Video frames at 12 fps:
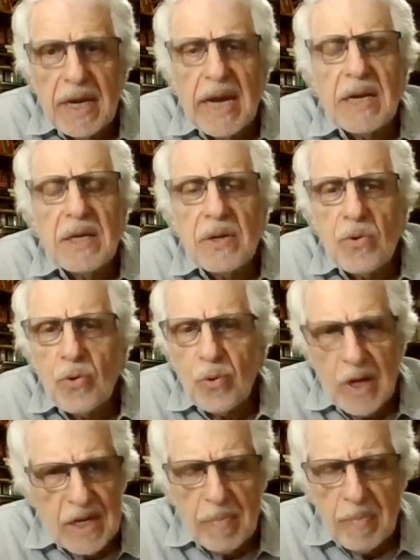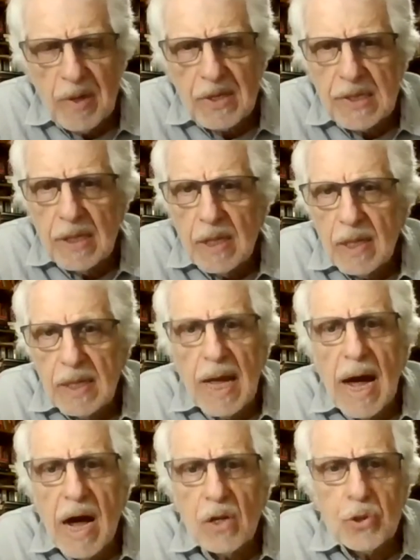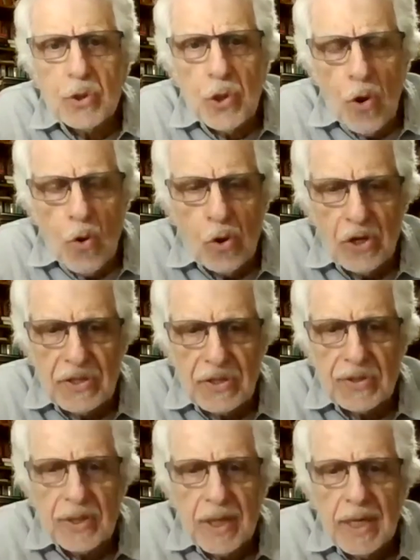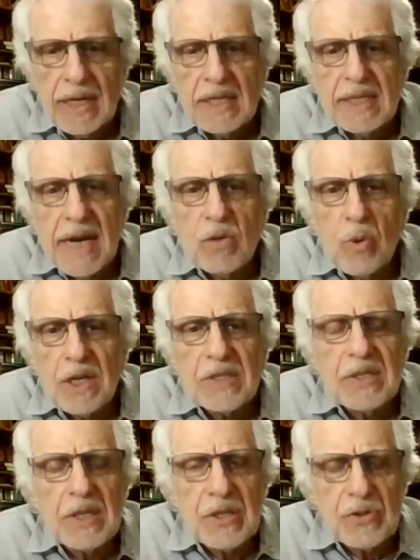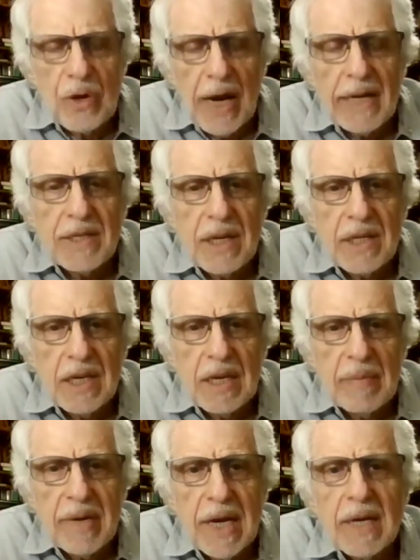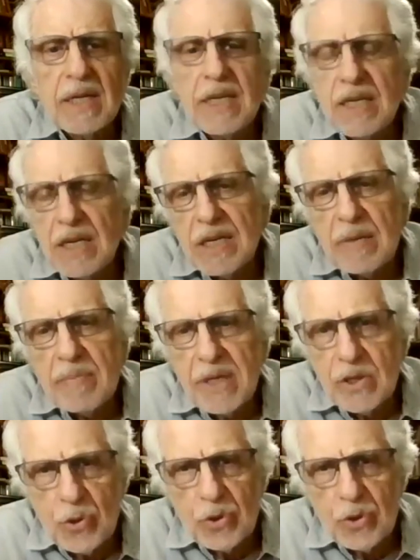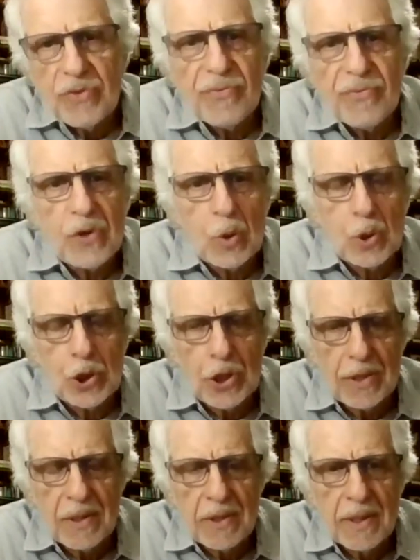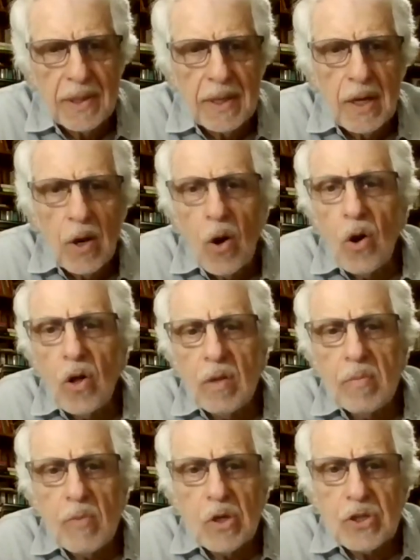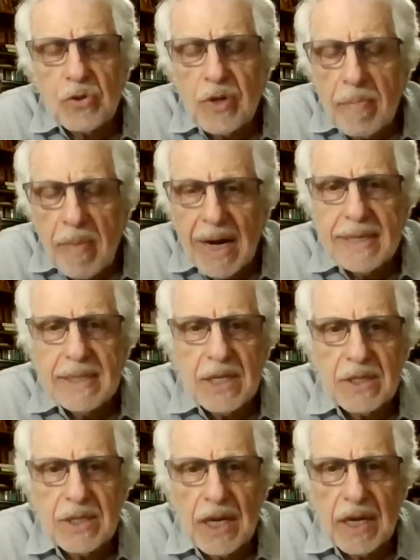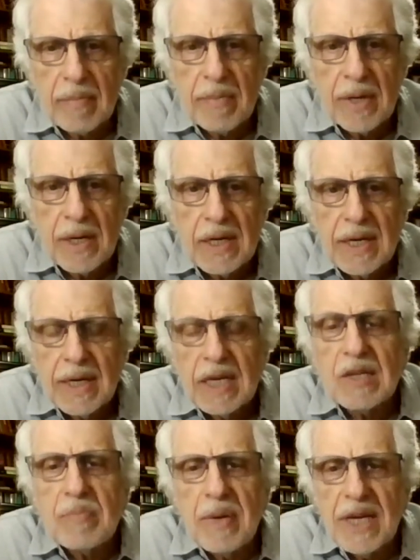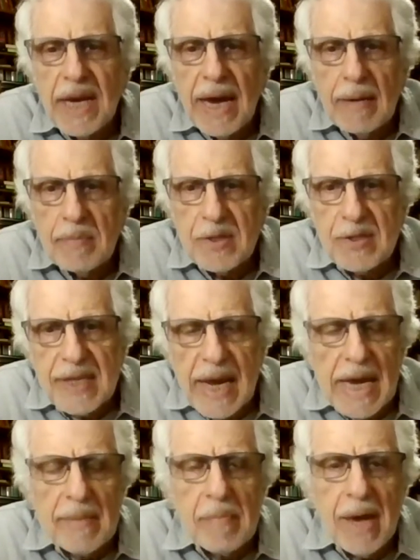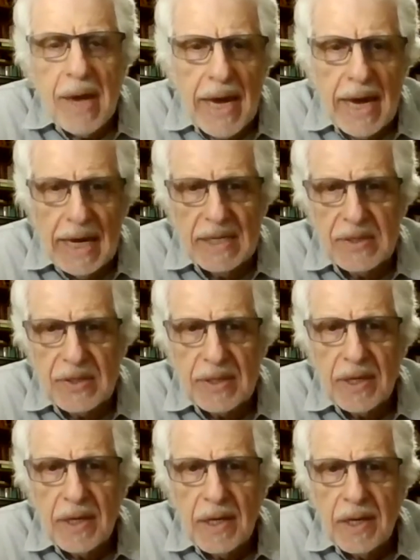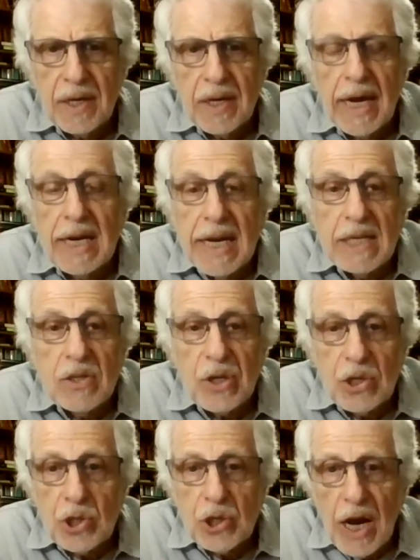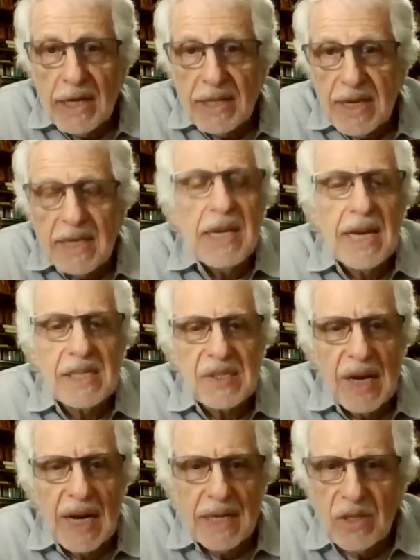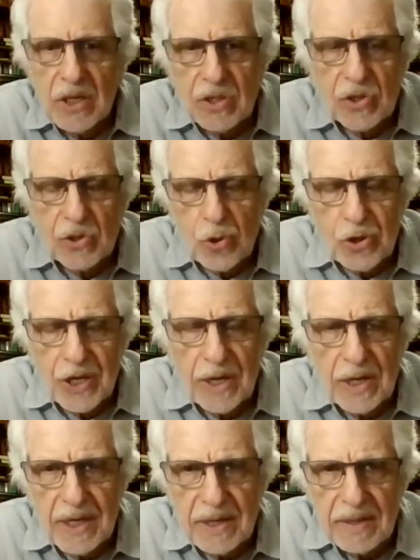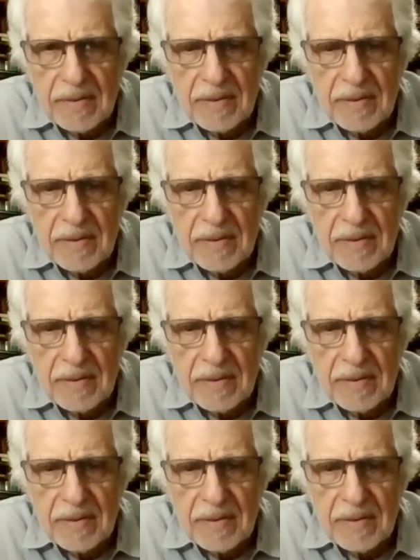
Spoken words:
an incredible loud noise that was distracting him and leading him into confusion. Almost reminded him, it became same as electric shock that he has got historically.